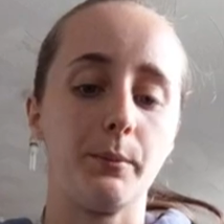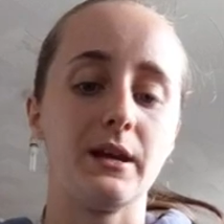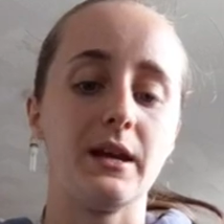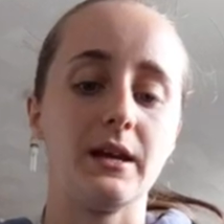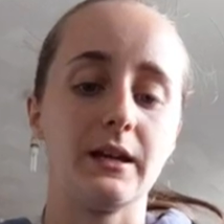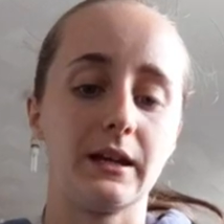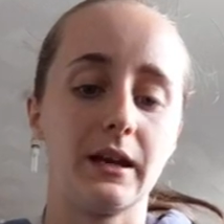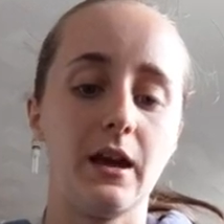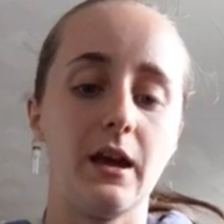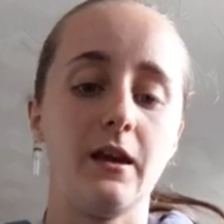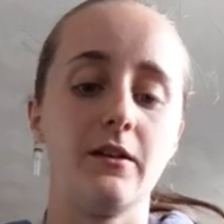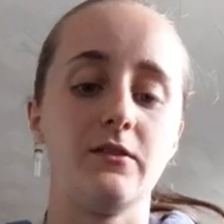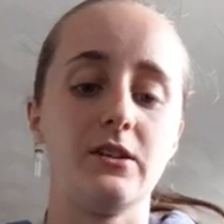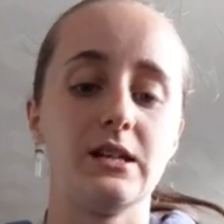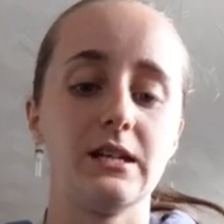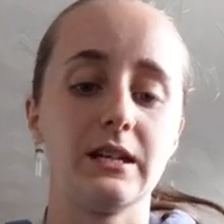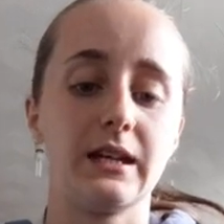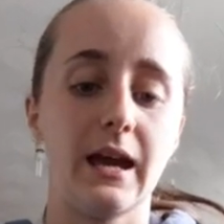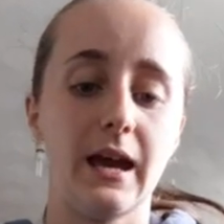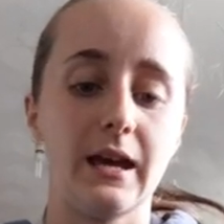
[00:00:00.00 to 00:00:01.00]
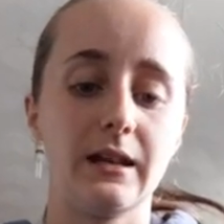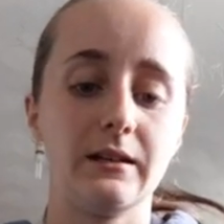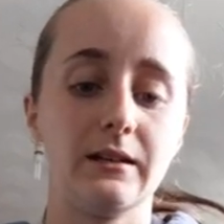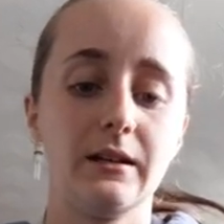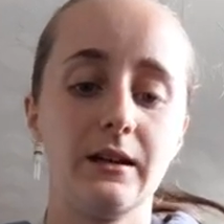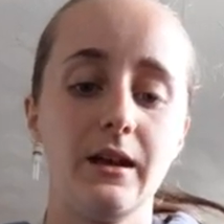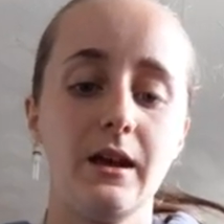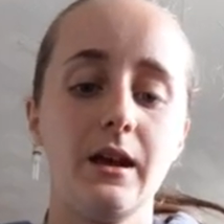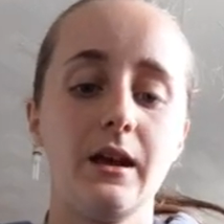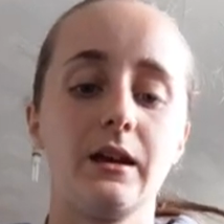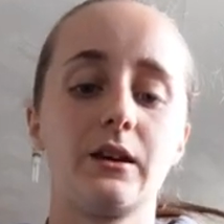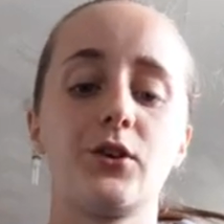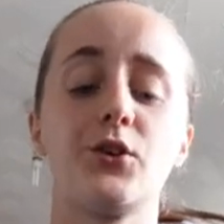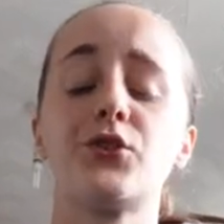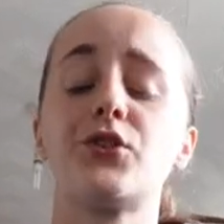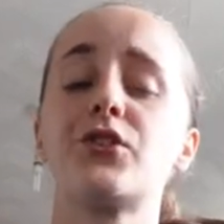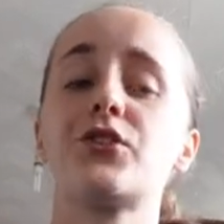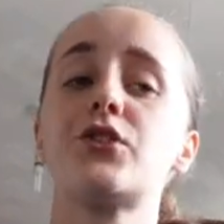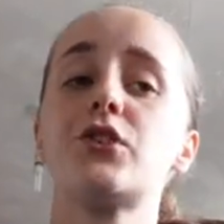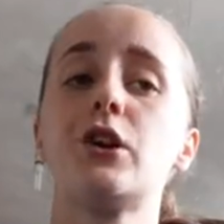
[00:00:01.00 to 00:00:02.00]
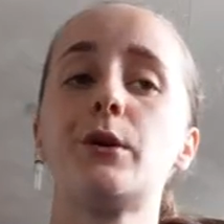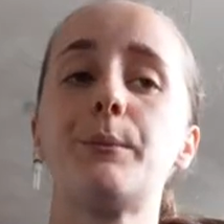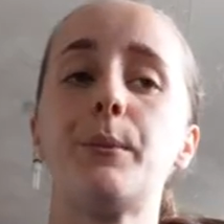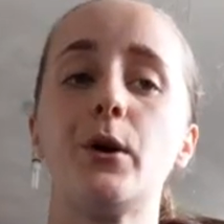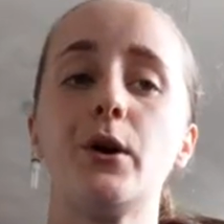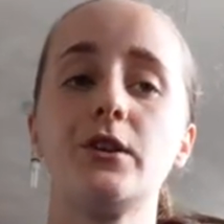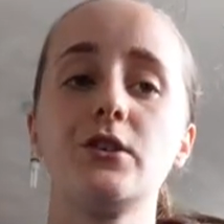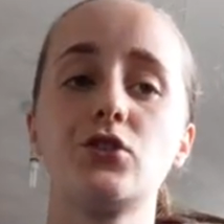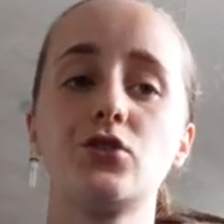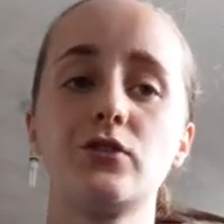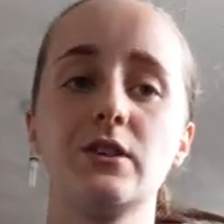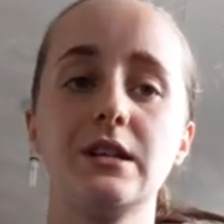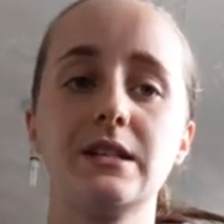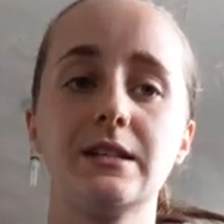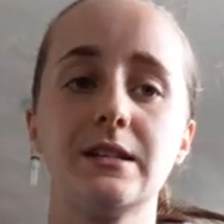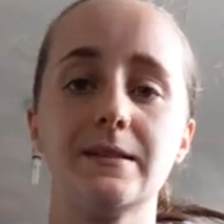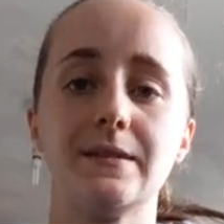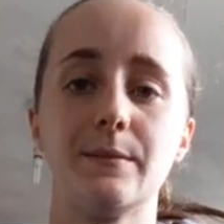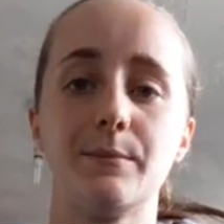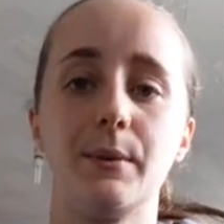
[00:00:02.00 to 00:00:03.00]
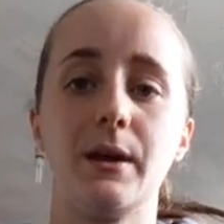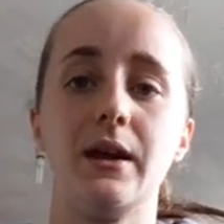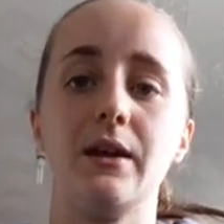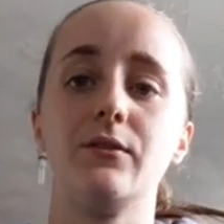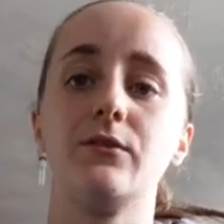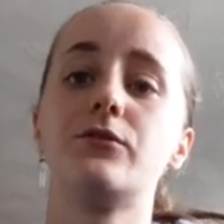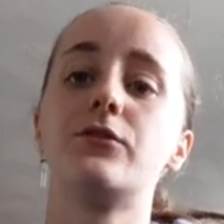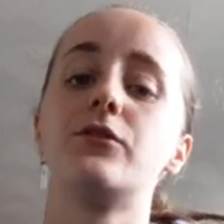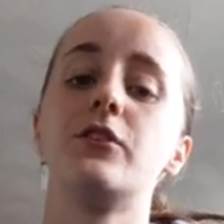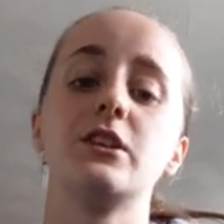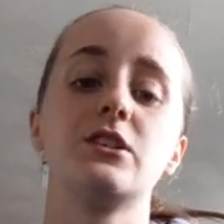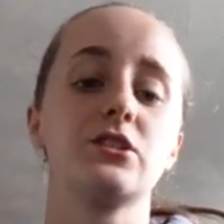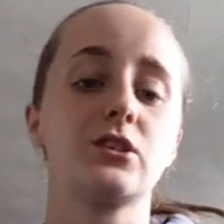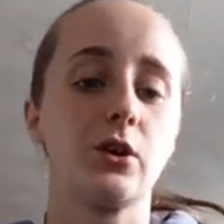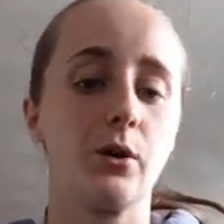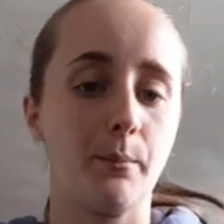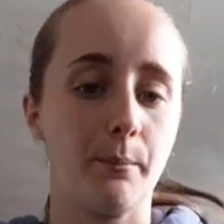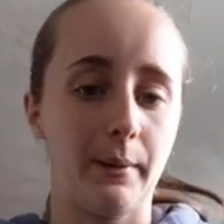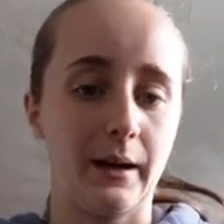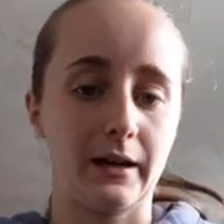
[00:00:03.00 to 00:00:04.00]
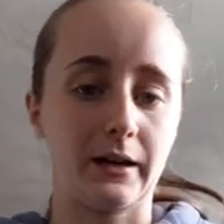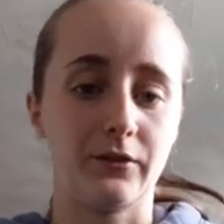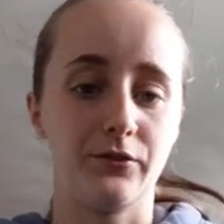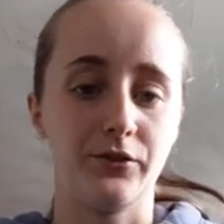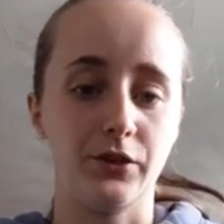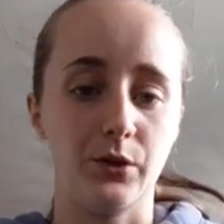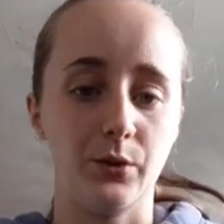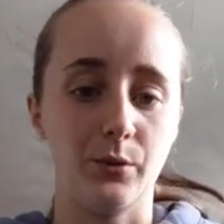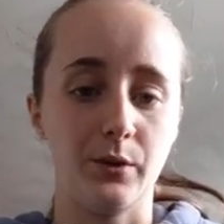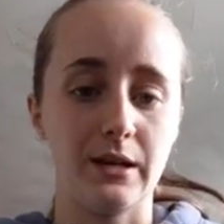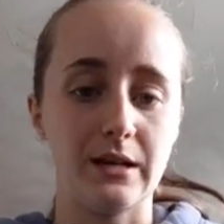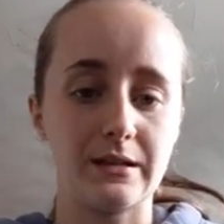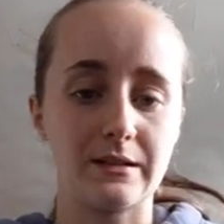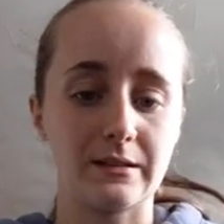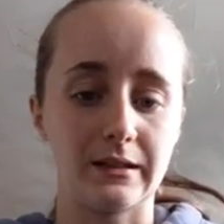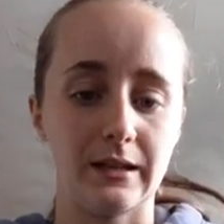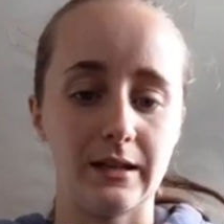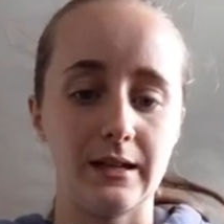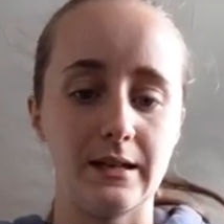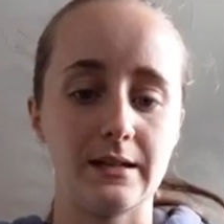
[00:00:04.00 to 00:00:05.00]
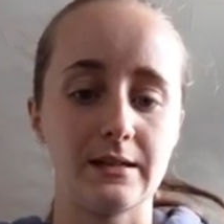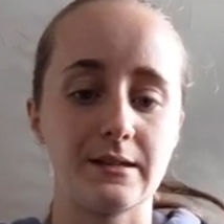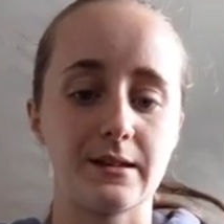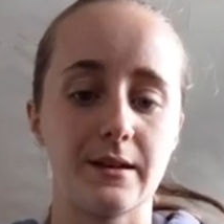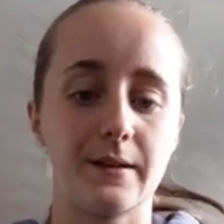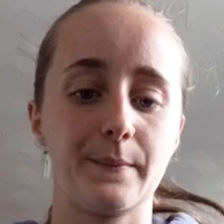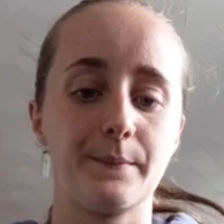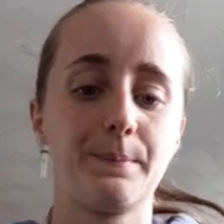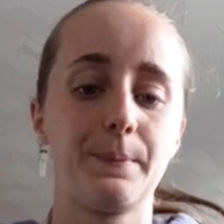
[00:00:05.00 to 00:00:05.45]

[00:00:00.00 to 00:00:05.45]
occurring again, because there's no point treating the pain for it to come back a few weeks later.